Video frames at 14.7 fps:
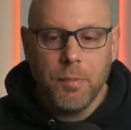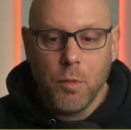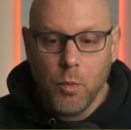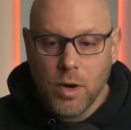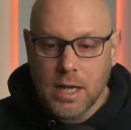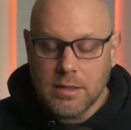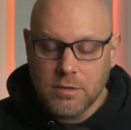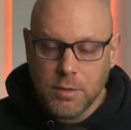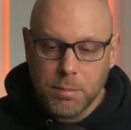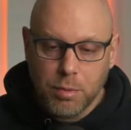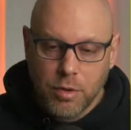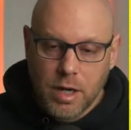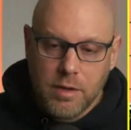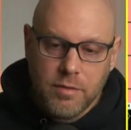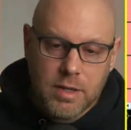Whereas the
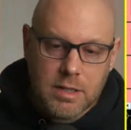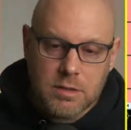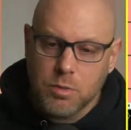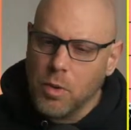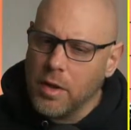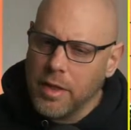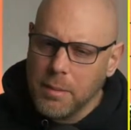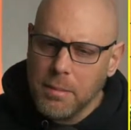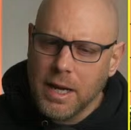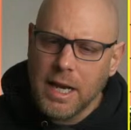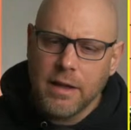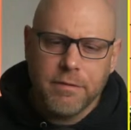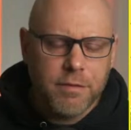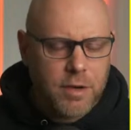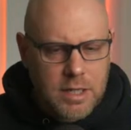Paravians, while they might
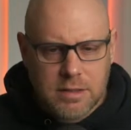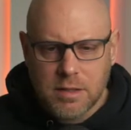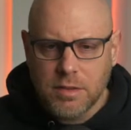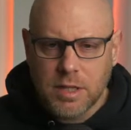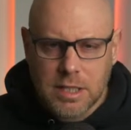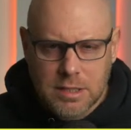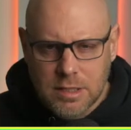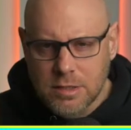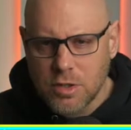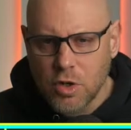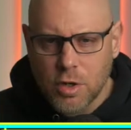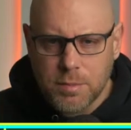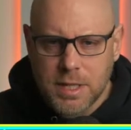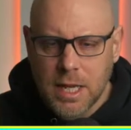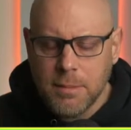have frigates and things to soak
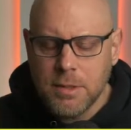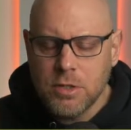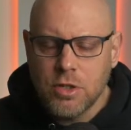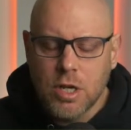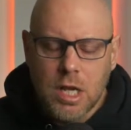up damage,